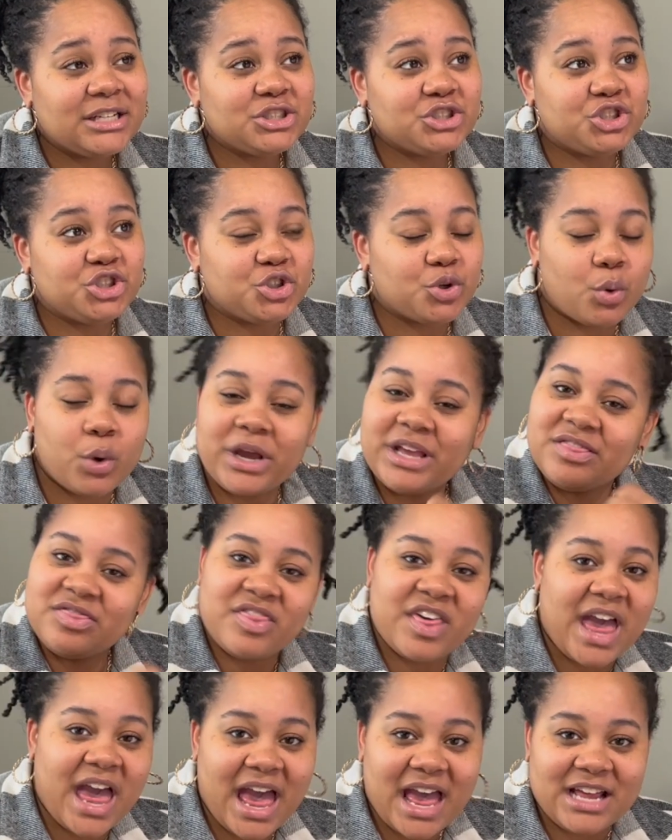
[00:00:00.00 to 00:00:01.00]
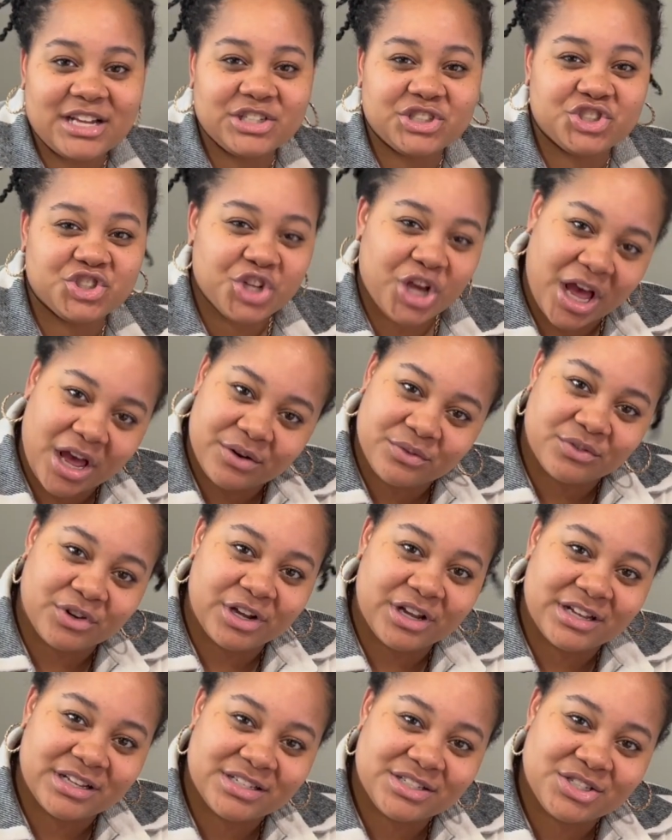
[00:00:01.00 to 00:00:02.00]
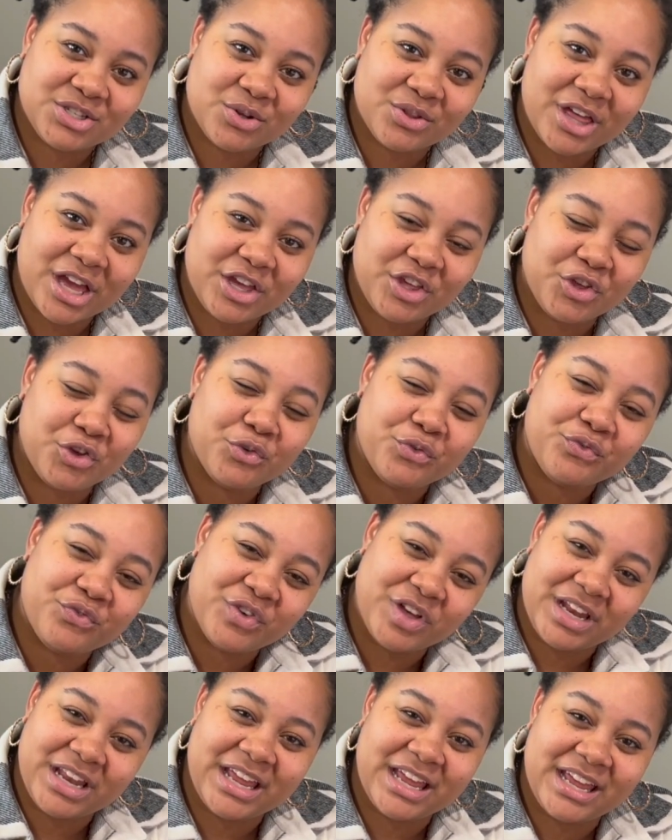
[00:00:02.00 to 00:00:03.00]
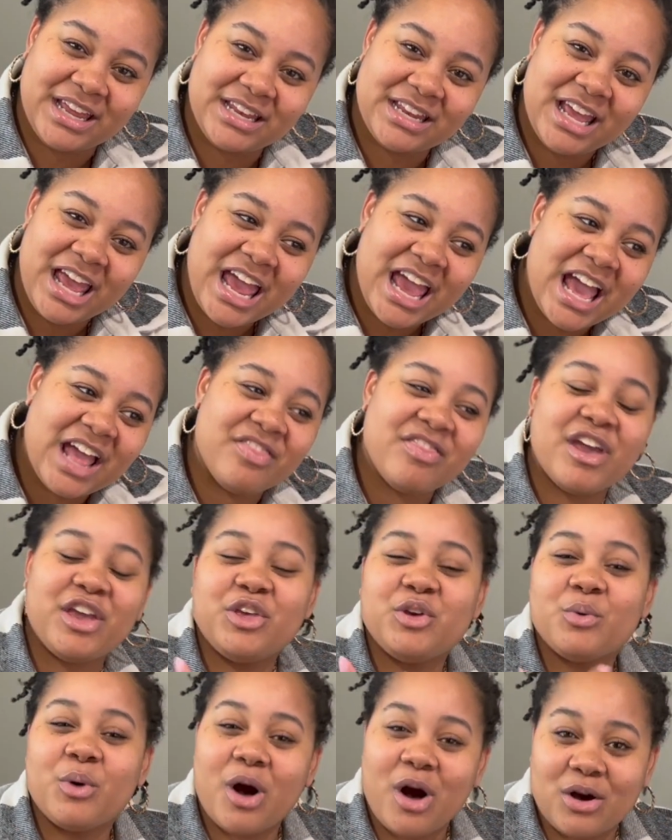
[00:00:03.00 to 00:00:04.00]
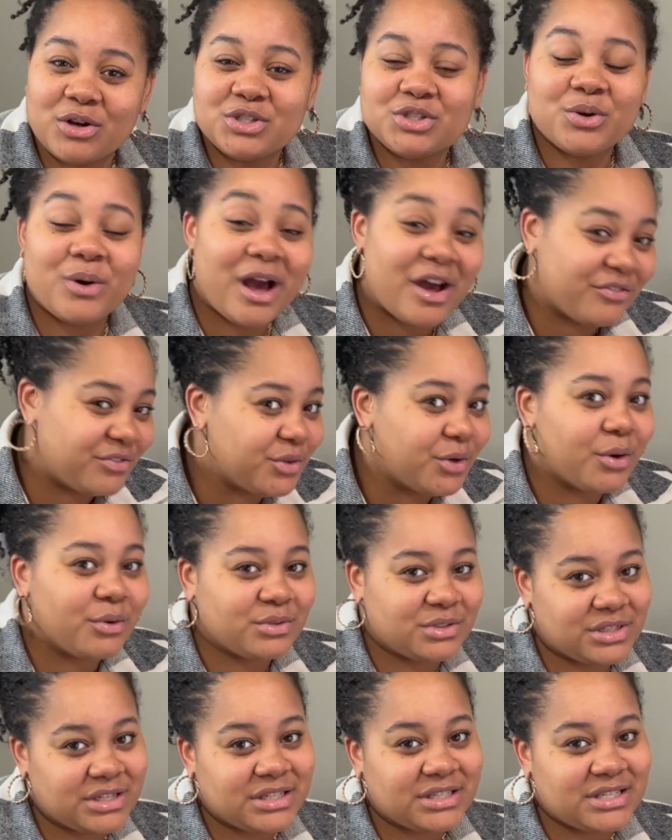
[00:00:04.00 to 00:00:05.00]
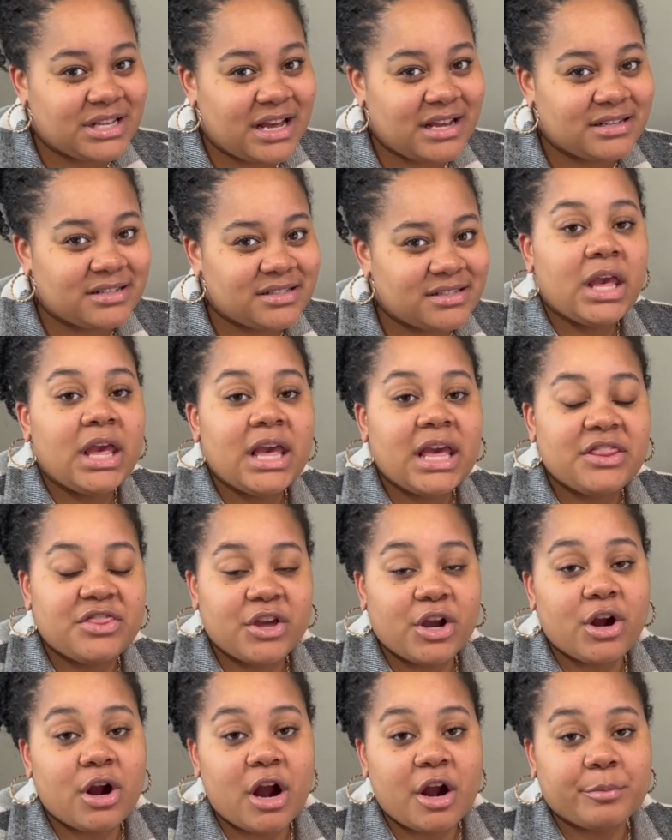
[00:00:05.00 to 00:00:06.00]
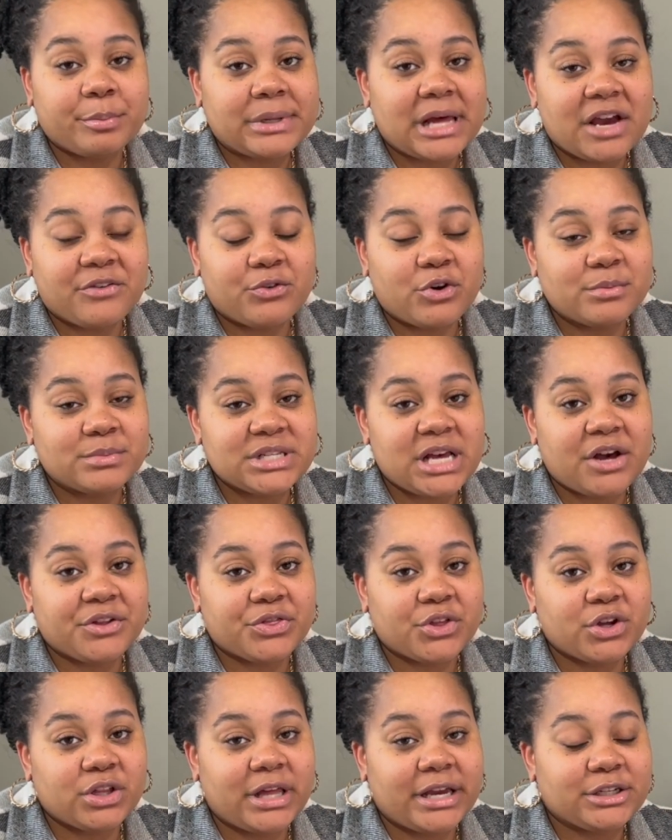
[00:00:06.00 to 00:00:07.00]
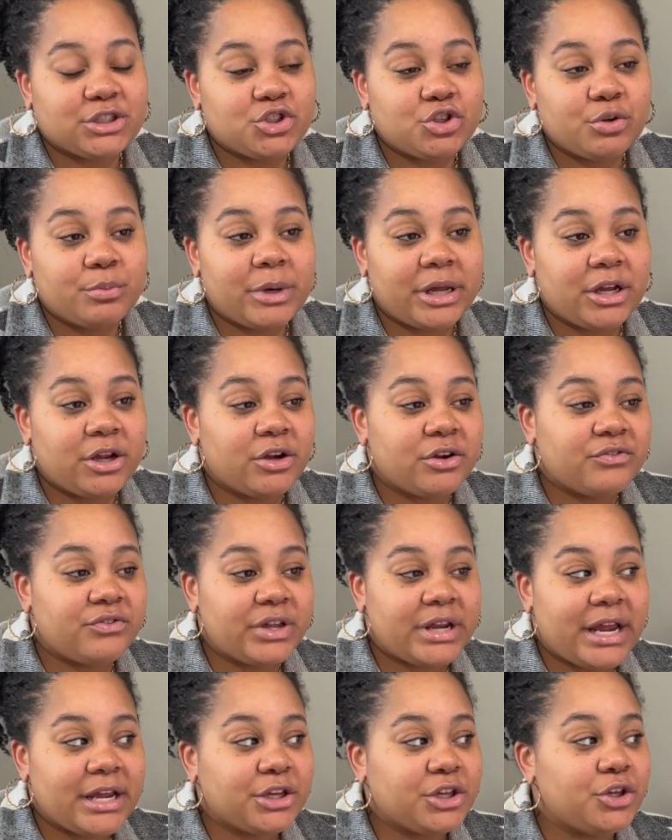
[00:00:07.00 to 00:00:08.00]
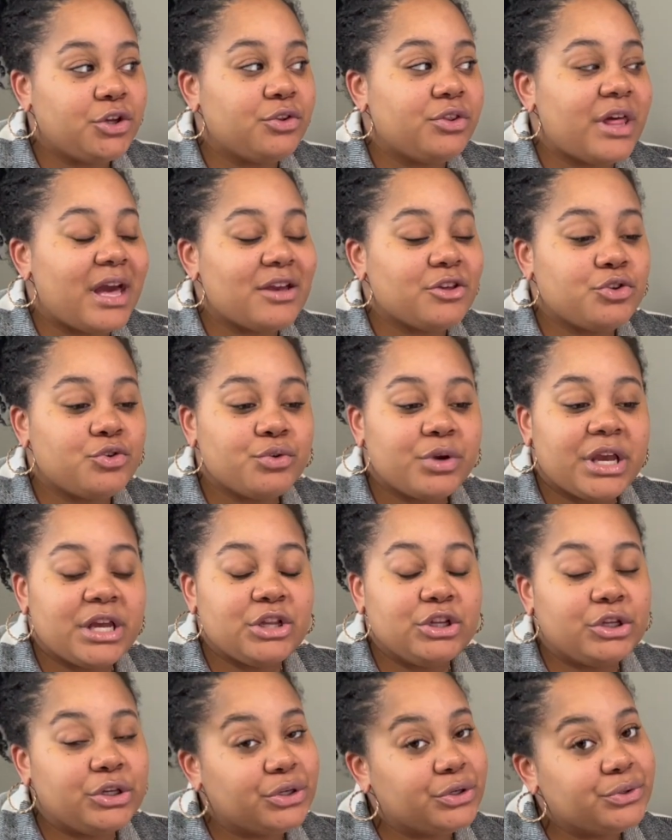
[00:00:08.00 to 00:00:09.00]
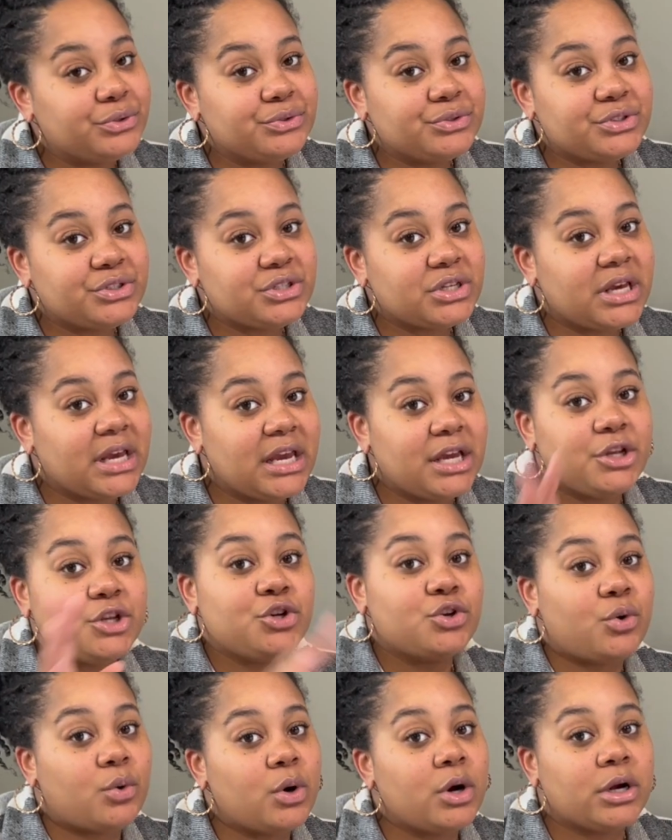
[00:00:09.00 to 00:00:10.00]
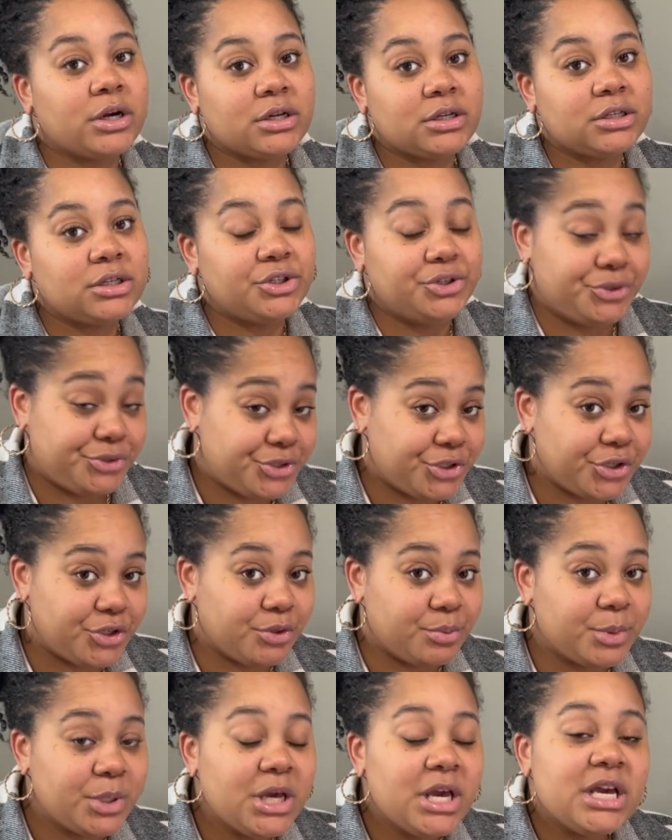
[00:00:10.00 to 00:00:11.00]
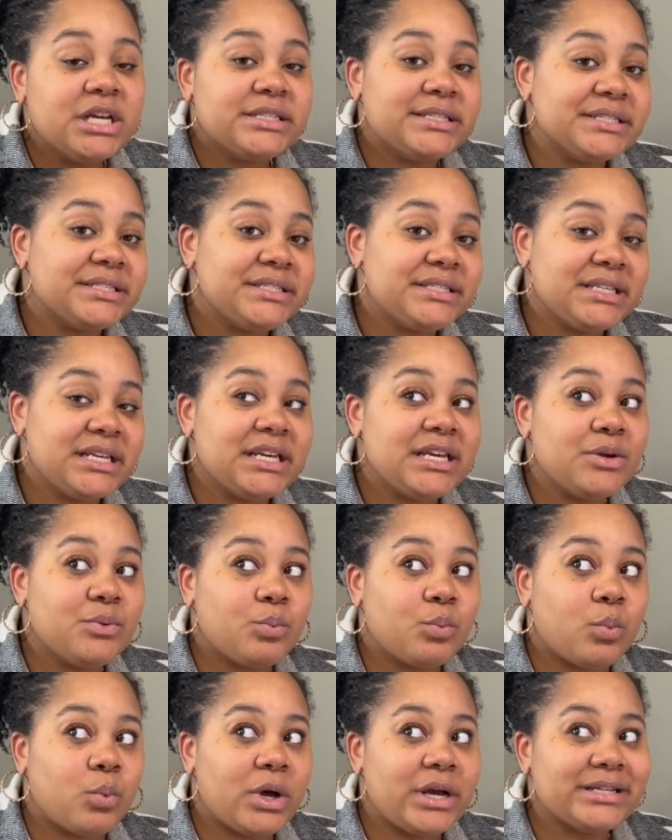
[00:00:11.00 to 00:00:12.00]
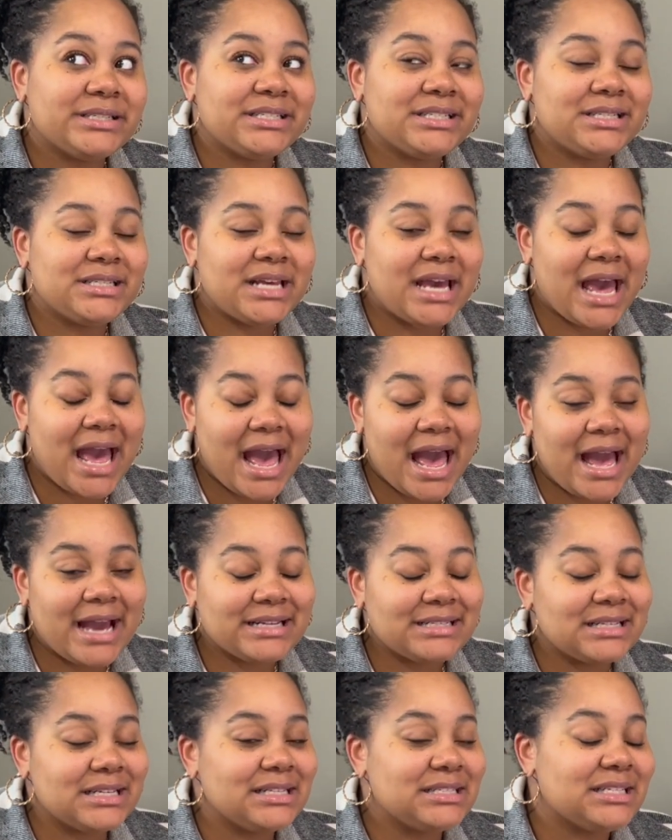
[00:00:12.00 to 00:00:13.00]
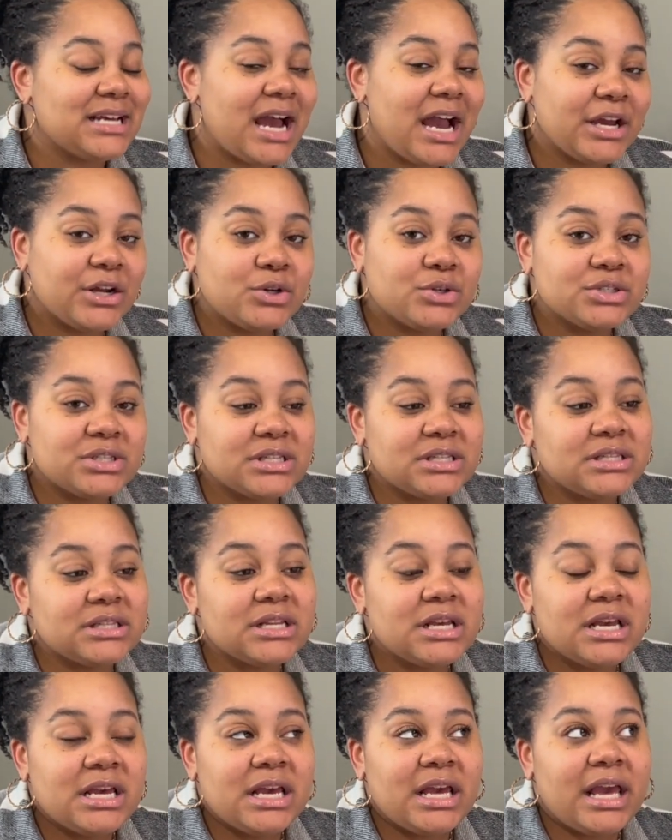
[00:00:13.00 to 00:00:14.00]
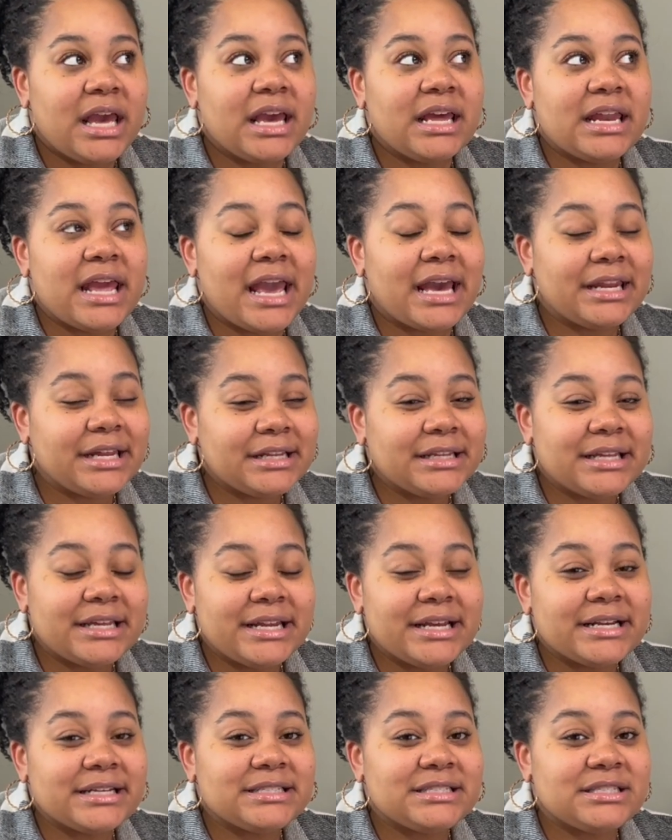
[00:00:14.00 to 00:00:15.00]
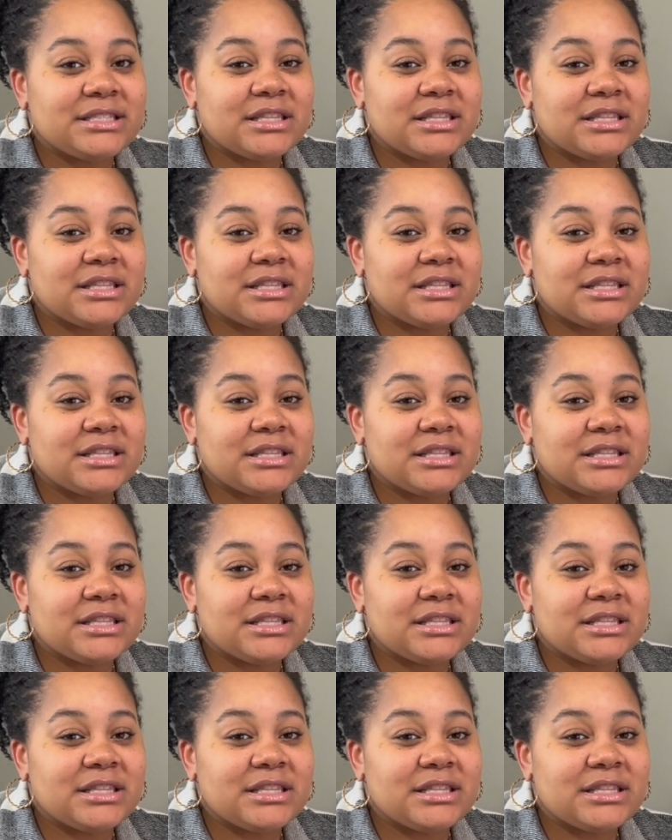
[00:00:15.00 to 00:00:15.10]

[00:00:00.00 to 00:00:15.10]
join that genre so that you fit in and that you also have your own success there are platforms out there like TubeBuddy or vidIQ that you can use in your YouTube to see what tags and titles and, and analytics